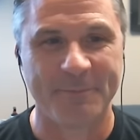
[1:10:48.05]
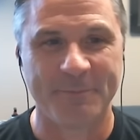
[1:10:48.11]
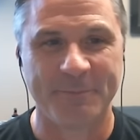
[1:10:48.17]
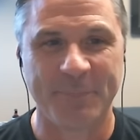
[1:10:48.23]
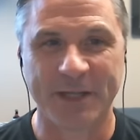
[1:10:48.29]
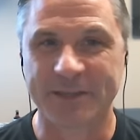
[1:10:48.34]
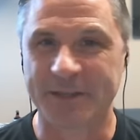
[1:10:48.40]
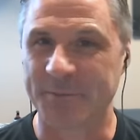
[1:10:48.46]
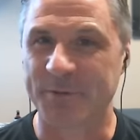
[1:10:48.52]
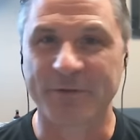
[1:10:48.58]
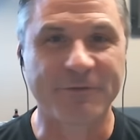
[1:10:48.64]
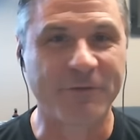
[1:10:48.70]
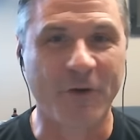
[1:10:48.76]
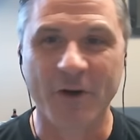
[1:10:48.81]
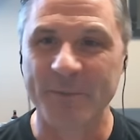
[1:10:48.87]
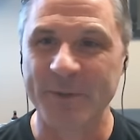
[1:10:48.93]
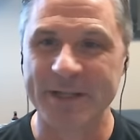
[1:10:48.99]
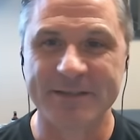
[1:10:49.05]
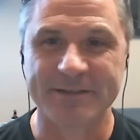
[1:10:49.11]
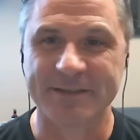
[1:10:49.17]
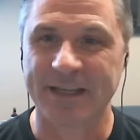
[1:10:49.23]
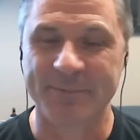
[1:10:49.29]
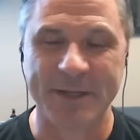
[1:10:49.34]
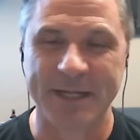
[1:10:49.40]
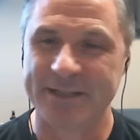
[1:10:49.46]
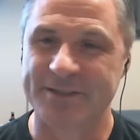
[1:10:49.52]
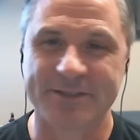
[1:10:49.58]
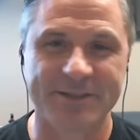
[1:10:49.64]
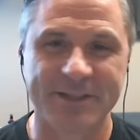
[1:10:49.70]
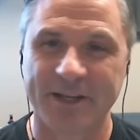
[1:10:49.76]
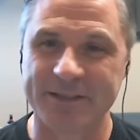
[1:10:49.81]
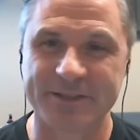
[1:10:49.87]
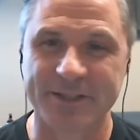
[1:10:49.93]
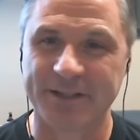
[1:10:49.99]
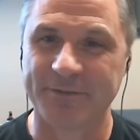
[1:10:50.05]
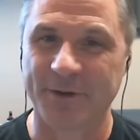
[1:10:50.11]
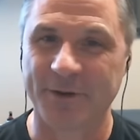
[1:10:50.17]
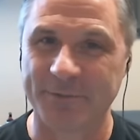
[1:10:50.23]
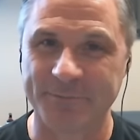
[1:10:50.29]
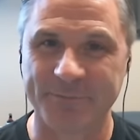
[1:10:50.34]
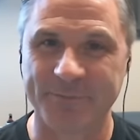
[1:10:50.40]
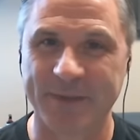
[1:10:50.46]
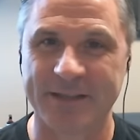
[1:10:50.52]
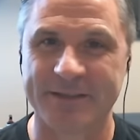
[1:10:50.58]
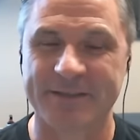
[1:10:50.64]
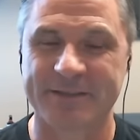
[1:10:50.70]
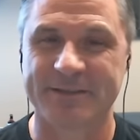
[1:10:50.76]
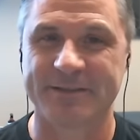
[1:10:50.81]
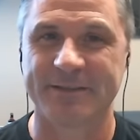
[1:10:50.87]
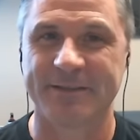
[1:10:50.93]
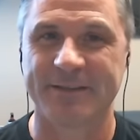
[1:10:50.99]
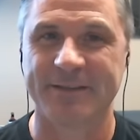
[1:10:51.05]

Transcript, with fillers: but the performance i mean it's such a it's